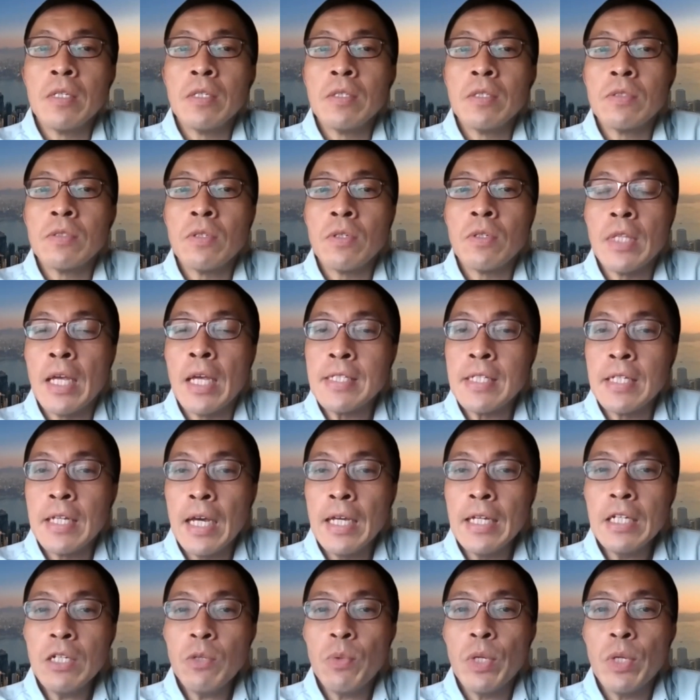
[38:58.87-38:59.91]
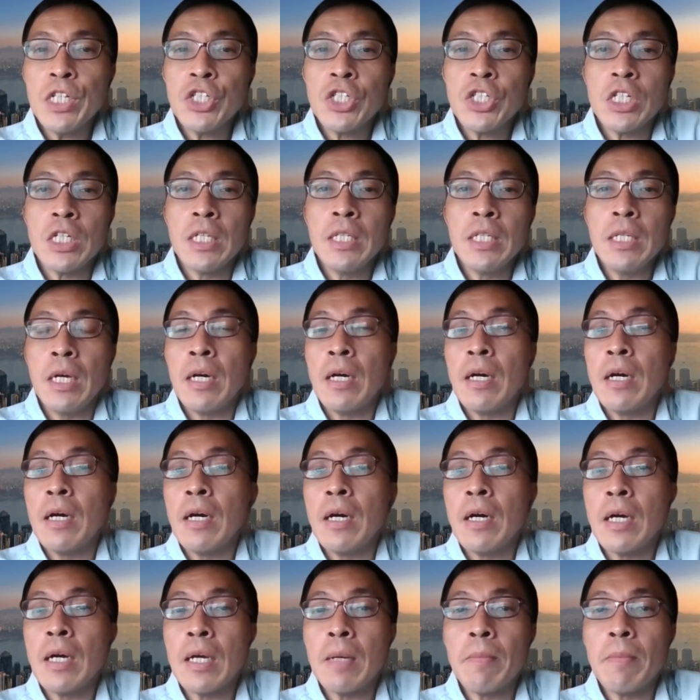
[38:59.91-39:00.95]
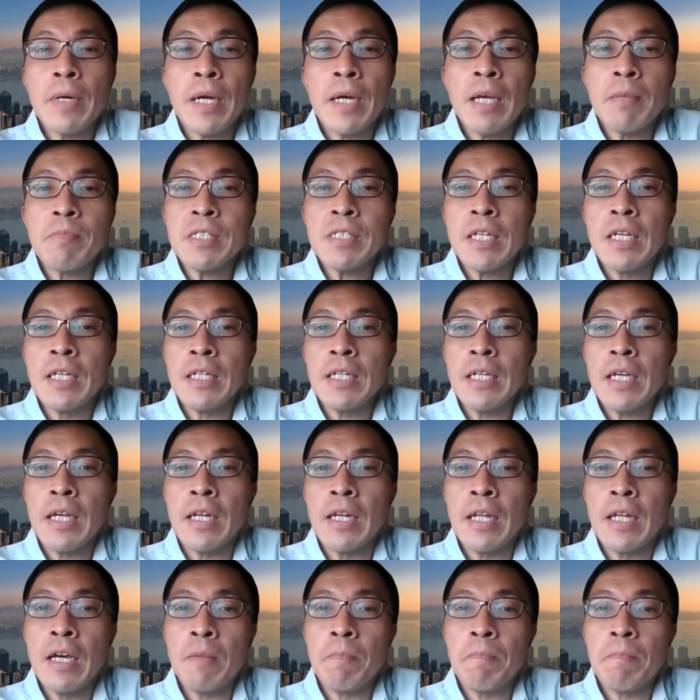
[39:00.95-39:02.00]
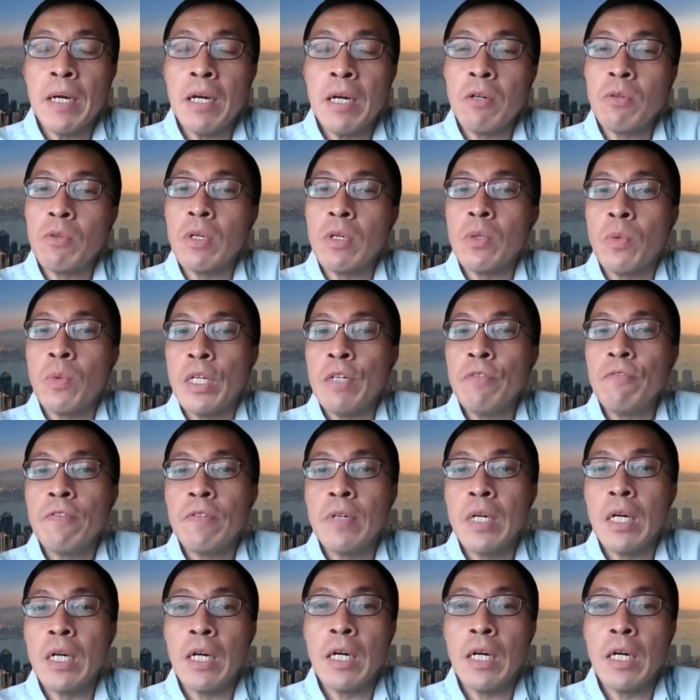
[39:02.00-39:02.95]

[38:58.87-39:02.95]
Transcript: So there's another question, perhaps King can help out with.